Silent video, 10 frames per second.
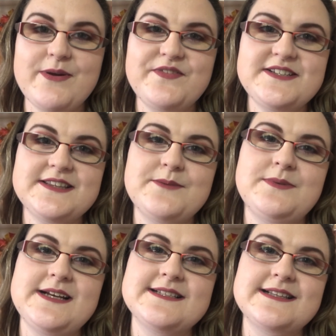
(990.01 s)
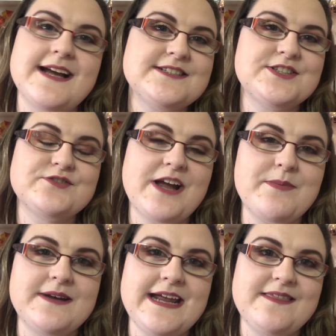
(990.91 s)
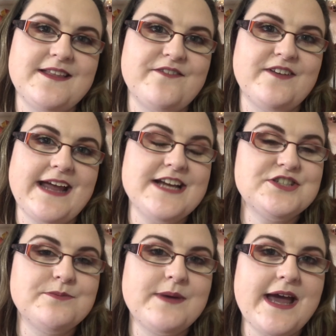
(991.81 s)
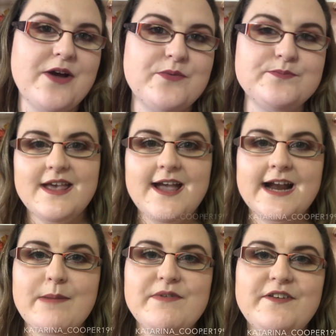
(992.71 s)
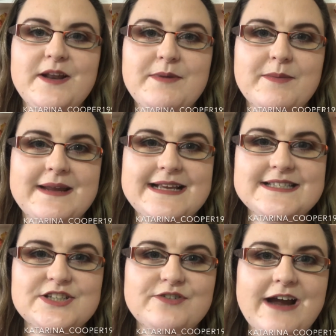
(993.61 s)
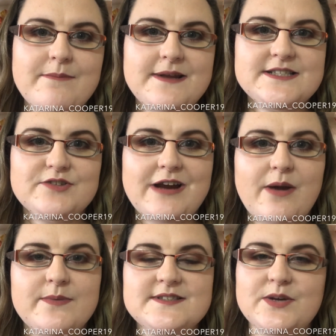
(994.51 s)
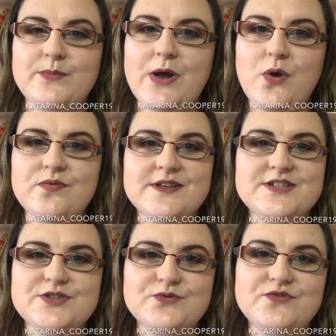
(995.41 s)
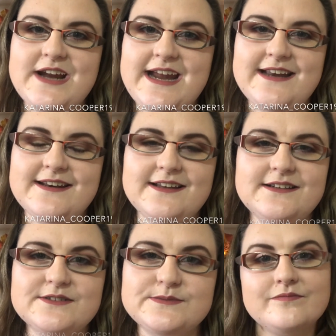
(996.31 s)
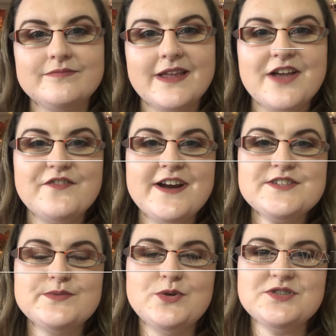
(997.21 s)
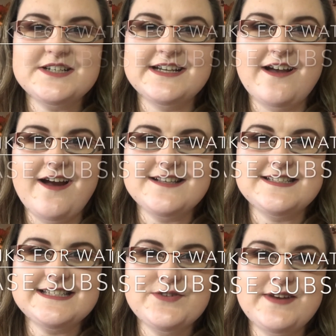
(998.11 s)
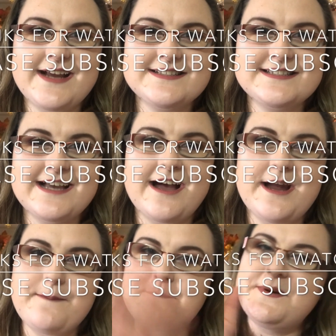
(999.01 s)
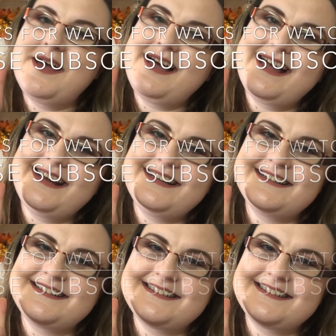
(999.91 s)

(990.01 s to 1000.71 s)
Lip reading: If you did, then please like, subscribe and hit the notification bell. Come and follow me on my Instagram. Instagram will be somewhere on the screen. Thanks for watching guys. Until next time. Bye.